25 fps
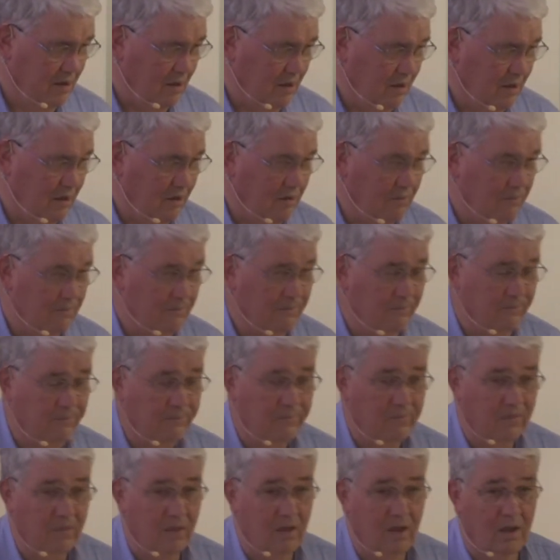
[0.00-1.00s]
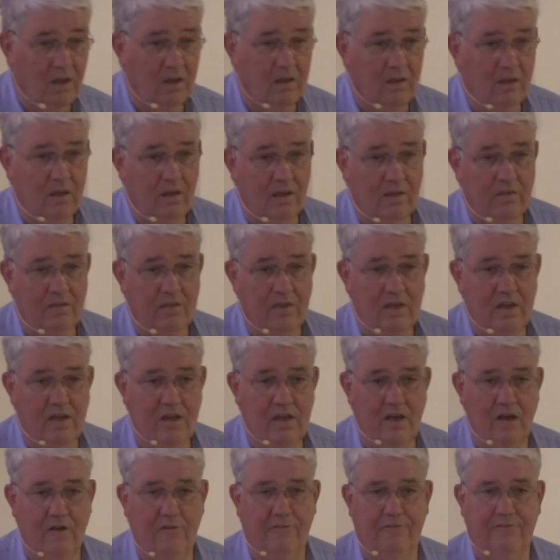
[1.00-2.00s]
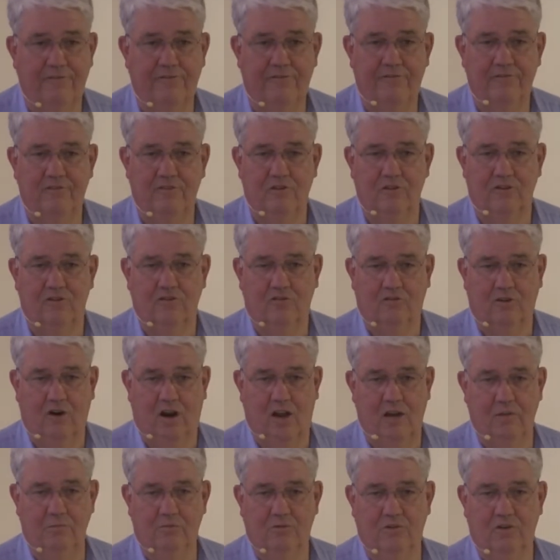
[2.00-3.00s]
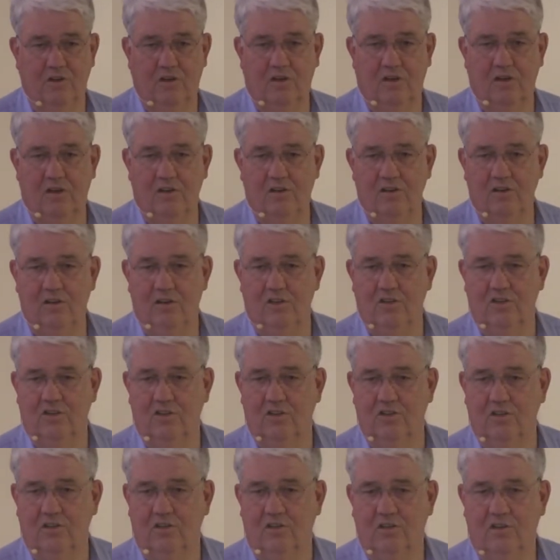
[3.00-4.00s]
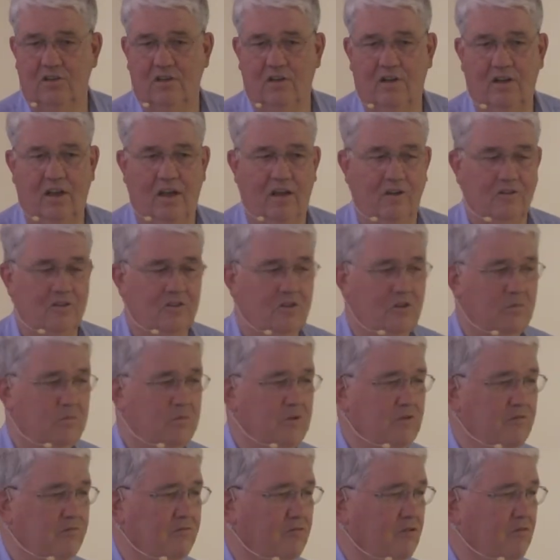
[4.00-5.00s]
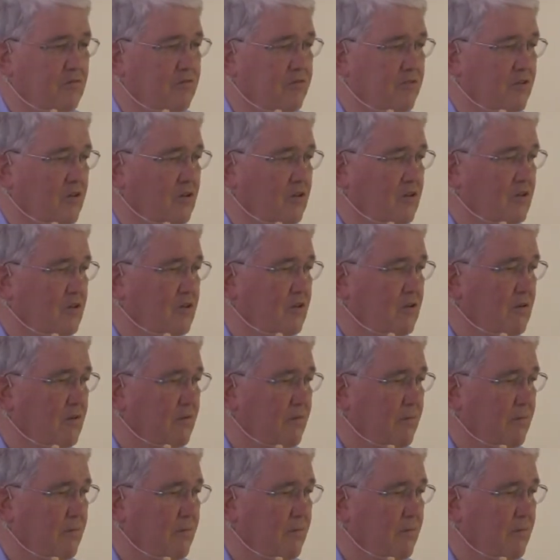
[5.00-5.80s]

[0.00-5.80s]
The if describes a condition that has to be fulfilled,